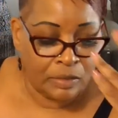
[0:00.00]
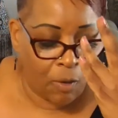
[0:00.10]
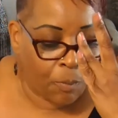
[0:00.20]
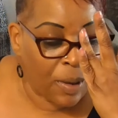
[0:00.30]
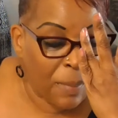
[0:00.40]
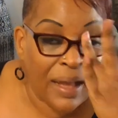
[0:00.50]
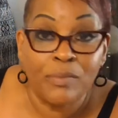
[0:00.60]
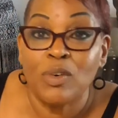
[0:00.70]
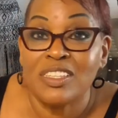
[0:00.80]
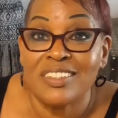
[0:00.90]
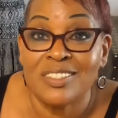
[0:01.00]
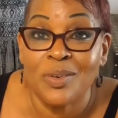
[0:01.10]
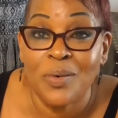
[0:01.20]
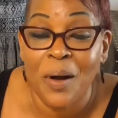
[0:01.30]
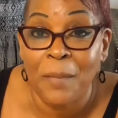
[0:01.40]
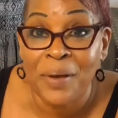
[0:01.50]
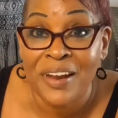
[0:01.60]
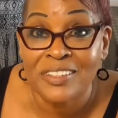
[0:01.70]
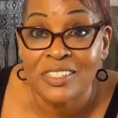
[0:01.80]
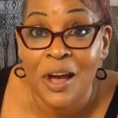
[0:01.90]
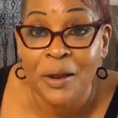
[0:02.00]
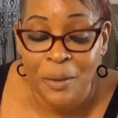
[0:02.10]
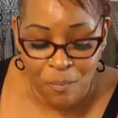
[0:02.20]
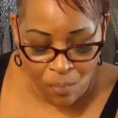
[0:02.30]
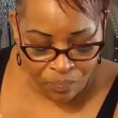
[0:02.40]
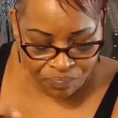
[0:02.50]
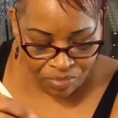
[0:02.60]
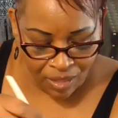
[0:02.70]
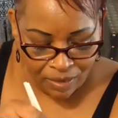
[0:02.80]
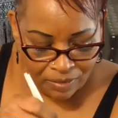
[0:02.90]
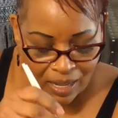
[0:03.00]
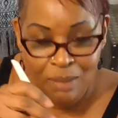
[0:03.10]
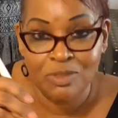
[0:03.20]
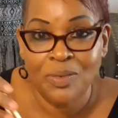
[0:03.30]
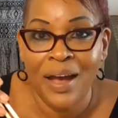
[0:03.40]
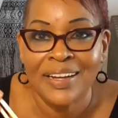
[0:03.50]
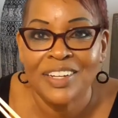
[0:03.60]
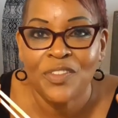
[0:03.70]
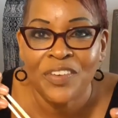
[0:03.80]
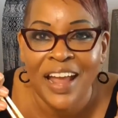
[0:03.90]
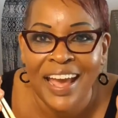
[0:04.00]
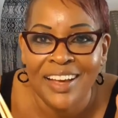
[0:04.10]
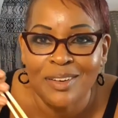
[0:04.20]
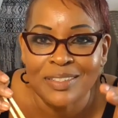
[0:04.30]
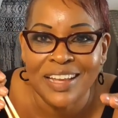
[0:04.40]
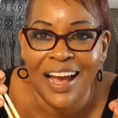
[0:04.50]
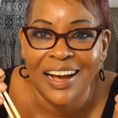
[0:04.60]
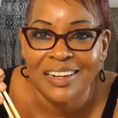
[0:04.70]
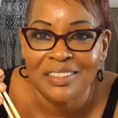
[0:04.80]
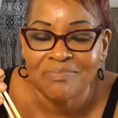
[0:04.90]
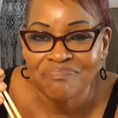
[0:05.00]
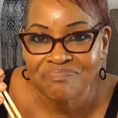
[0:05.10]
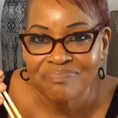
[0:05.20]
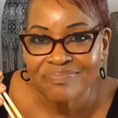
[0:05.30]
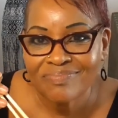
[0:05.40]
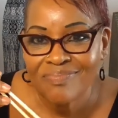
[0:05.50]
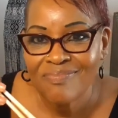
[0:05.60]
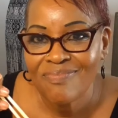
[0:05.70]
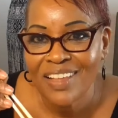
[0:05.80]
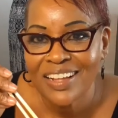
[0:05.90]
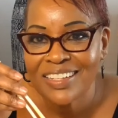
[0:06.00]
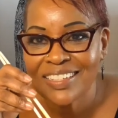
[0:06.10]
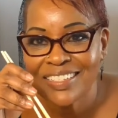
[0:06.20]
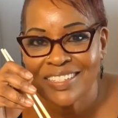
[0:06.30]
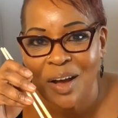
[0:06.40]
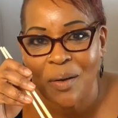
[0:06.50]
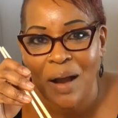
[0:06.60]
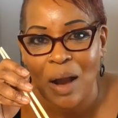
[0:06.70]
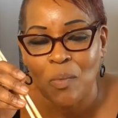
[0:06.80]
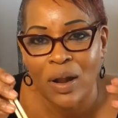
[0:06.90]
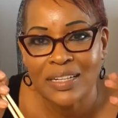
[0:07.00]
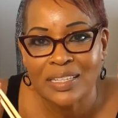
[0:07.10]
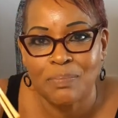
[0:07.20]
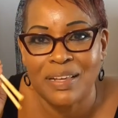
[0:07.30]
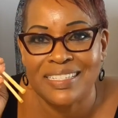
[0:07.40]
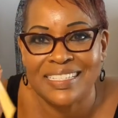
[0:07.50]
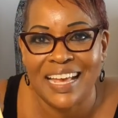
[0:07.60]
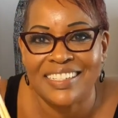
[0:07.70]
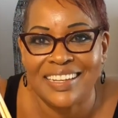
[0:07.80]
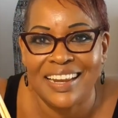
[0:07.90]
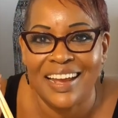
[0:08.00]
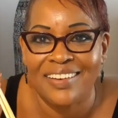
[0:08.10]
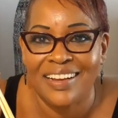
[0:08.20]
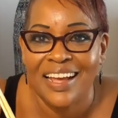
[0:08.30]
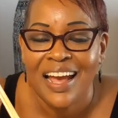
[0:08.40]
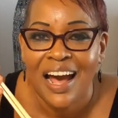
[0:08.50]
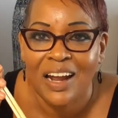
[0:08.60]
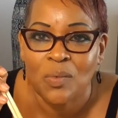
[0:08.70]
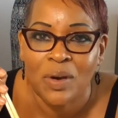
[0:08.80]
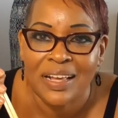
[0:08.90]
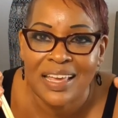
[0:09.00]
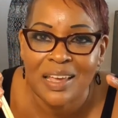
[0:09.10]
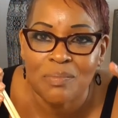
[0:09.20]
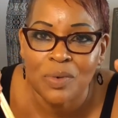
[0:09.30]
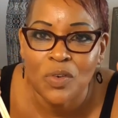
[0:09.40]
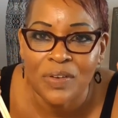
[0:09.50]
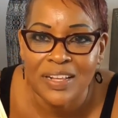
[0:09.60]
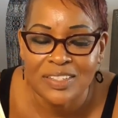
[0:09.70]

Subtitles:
Mm. With this new Panasonic, I'm trying different angles, y'all. So I want it to be stationary. I don't want to keep moving it.